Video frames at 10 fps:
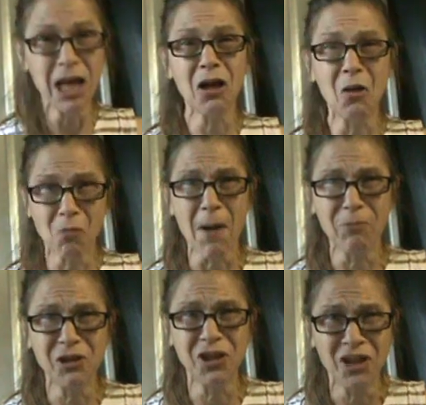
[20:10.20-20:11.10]
legal
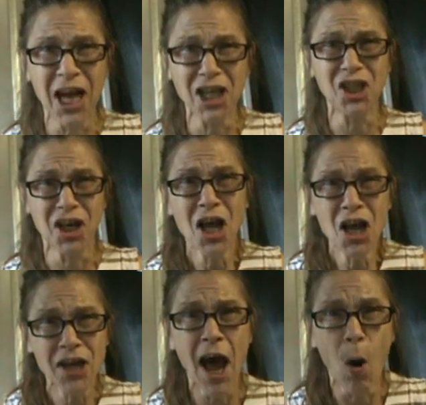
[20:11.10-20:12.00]
representation.
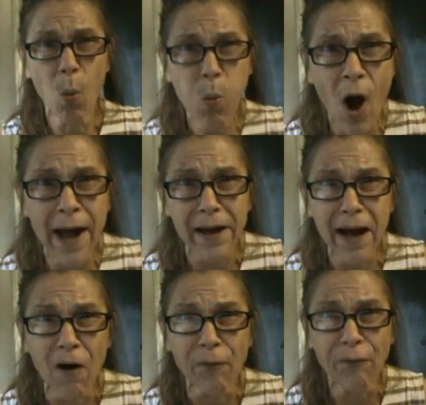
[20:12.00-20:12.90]
Now, what
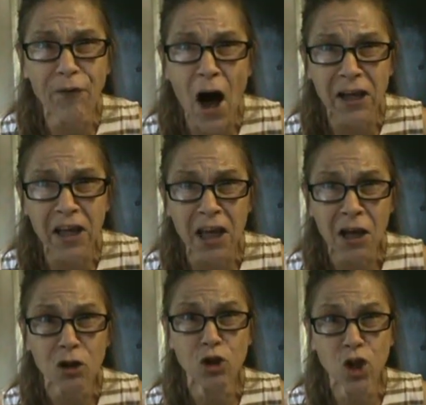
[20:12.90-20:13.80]
a
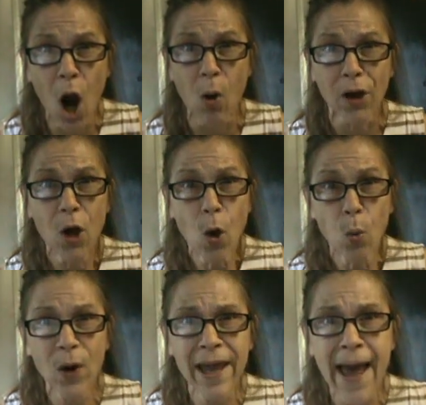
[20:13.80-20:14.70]
fucking joke.
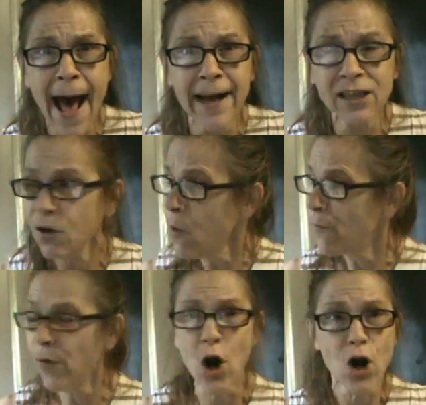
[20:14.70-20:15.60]
We asked
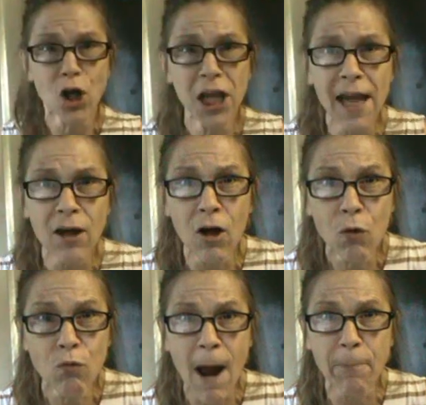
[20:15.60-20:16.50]
for
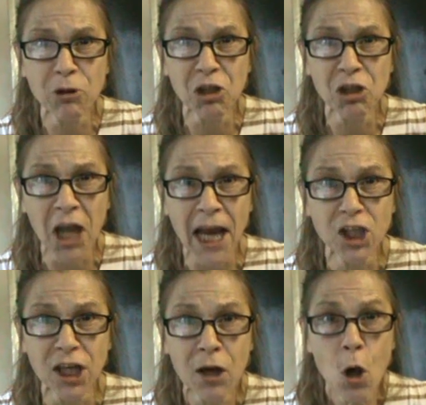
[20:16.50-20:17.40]
legal
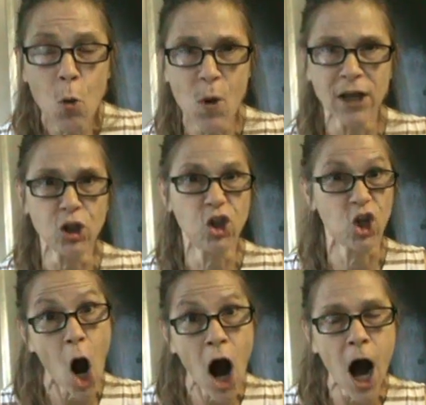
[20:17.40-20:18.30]
representation when
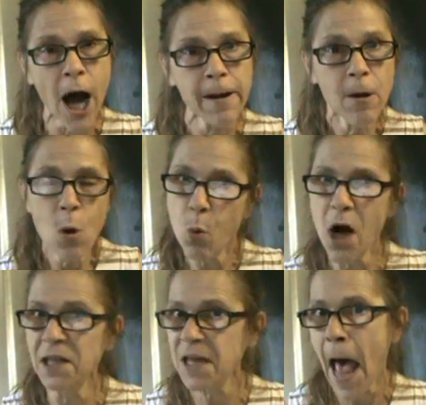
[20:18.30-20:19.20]
John
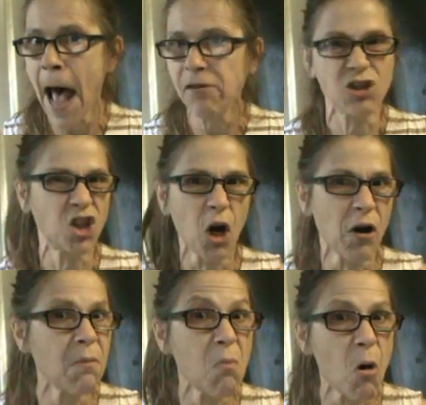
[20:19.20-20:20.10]
was at the
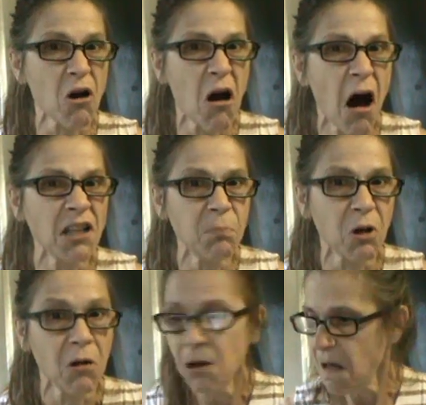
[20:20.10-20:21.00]
Surrey Memorial
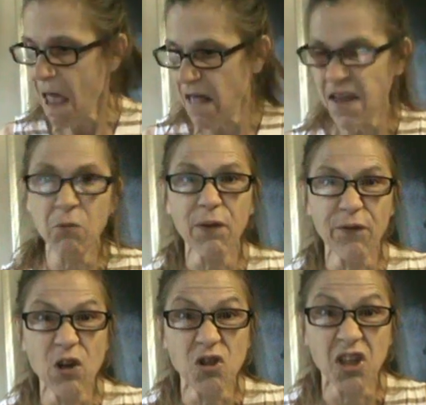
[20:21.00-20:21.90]
Hospital and they
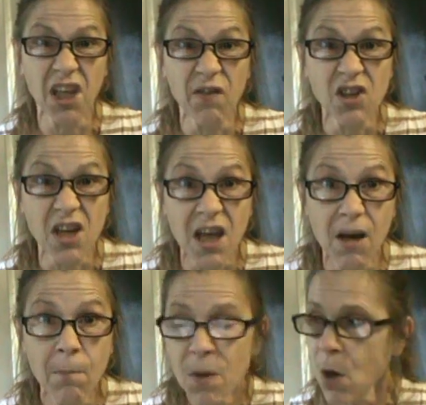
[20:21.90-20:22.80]
refused to give it to
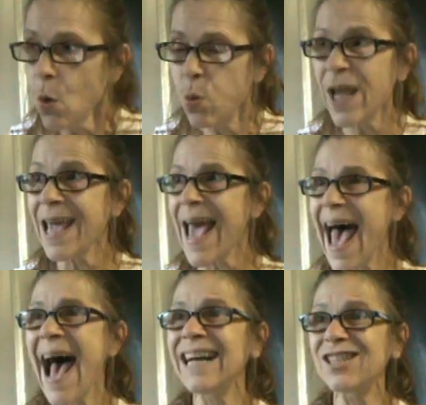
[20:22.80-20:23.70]
him. We
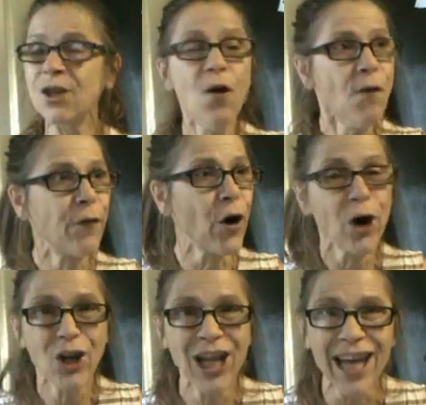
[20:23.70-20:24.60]
asked
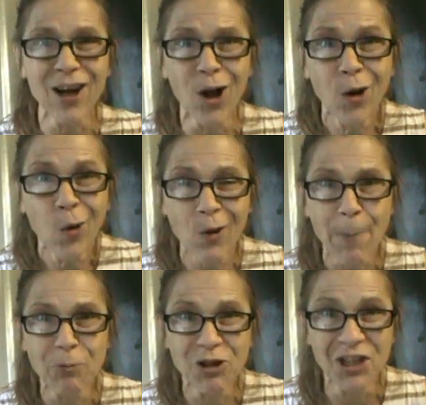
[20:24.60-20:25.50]
for legal
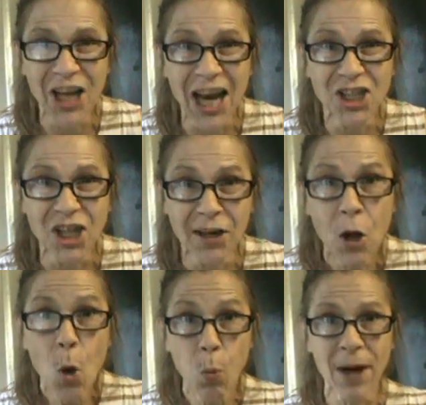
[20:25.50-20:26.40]
representation
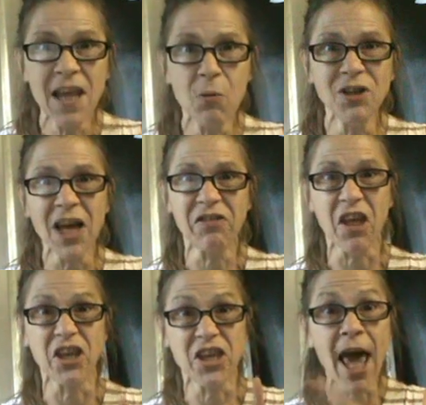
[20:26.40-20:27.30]
when he was at
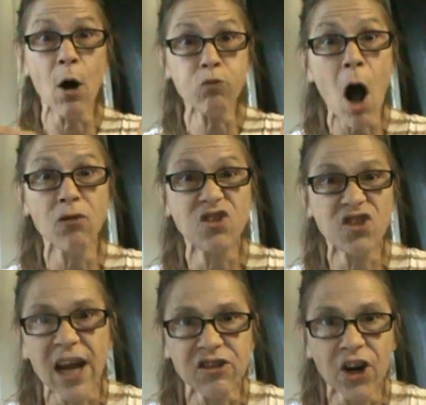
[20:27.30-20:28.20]
the Yale Road
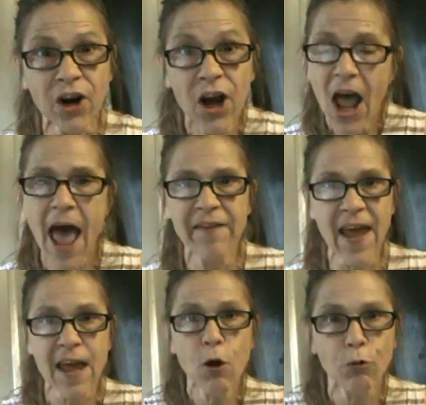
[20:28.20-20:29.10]
Center and
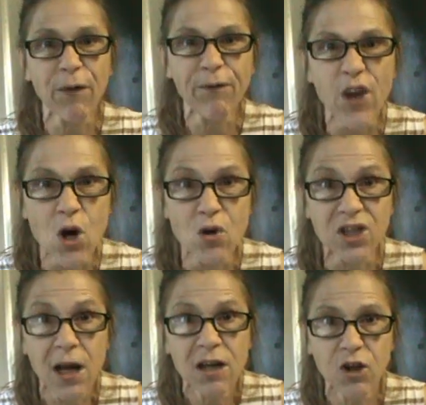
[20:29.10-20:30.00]
they
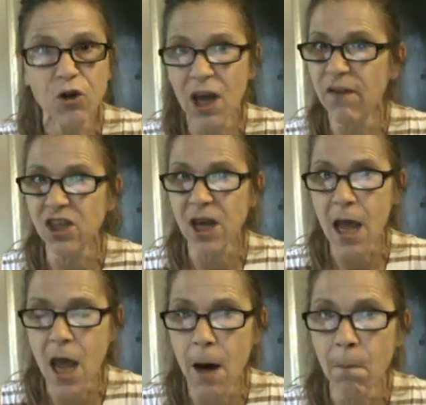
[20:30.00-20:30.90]
refused to give it to
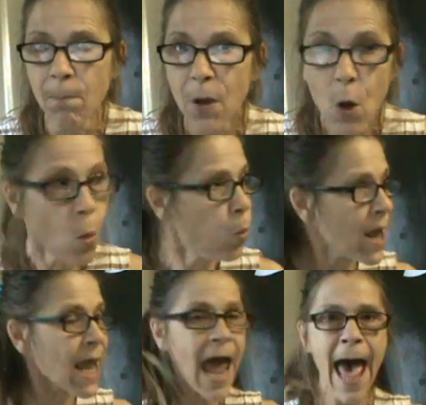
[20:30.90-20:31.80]
him.
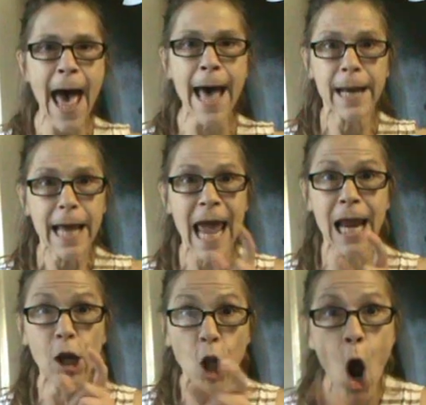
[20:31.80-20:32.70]
We had
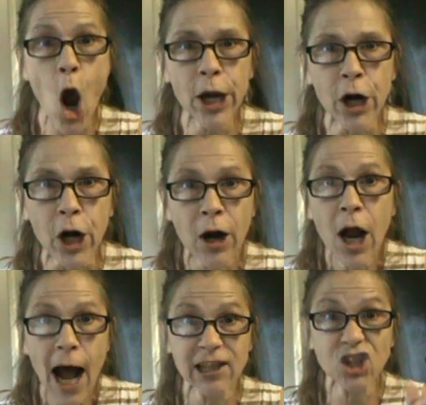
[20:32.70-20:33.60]
a lawyer,
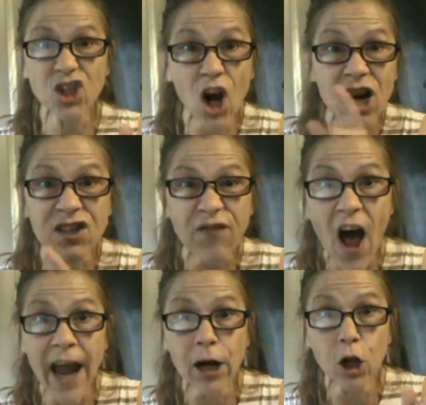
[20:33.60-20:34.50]
a
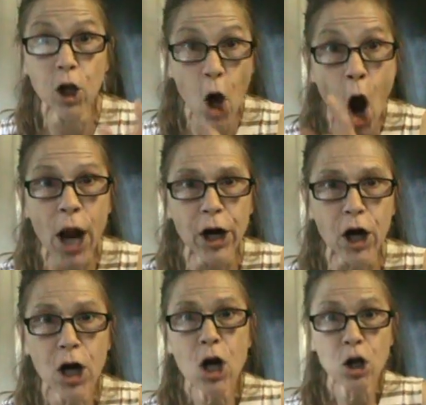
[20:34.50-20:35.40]
certified
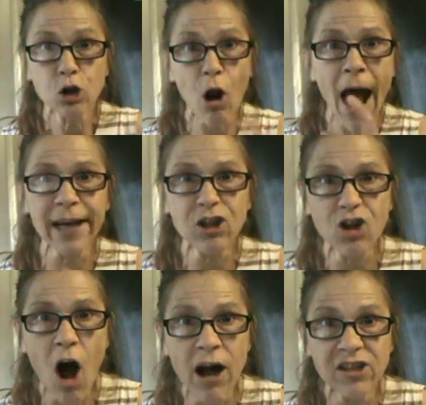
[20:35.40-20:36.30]
lawyer, try
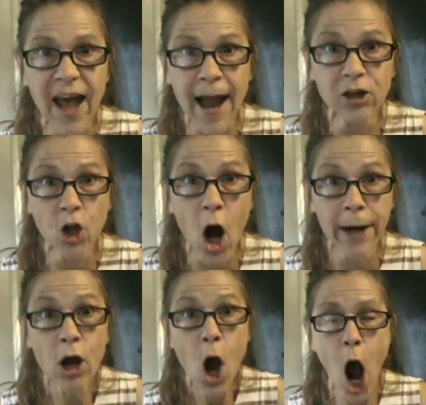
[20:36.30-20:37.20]
to contact
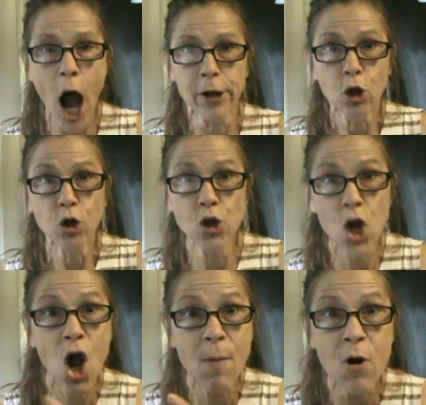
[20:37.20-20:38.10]
John on
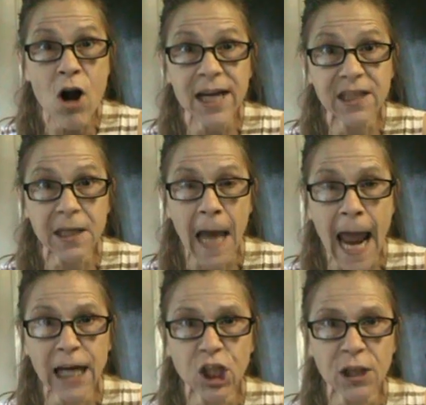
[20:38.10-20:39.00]
numerous
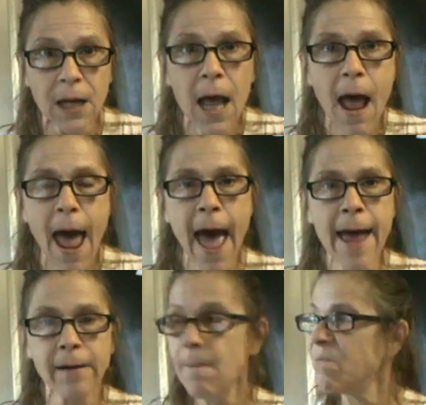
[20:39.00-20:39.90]
occasions,
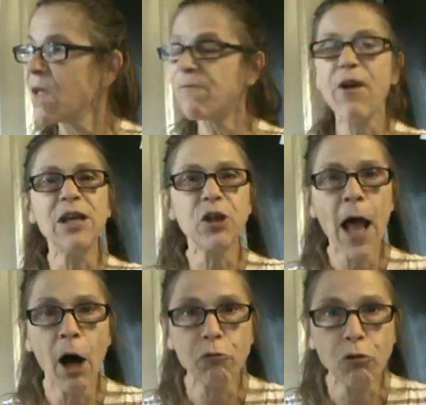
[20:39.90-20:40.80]
and Fraser
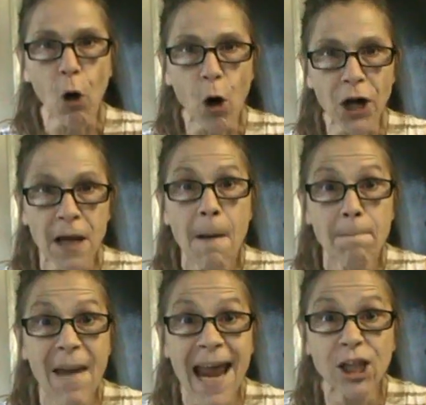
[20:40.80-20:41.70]
Health Authority
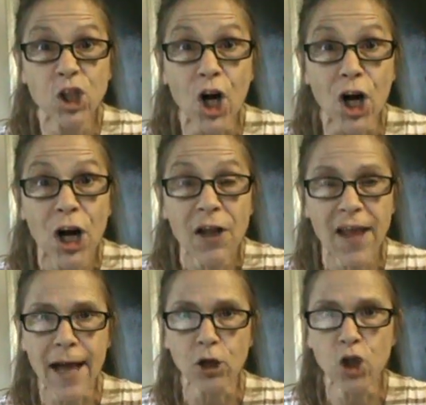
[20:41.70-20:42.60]
made sure
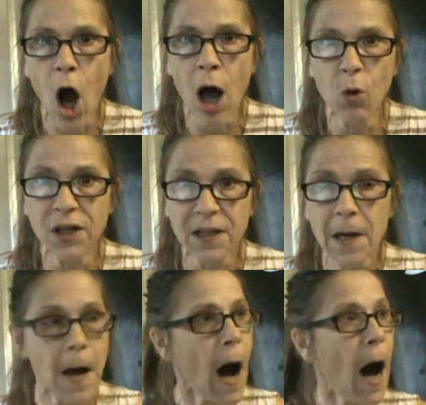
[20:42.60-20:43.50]
that John was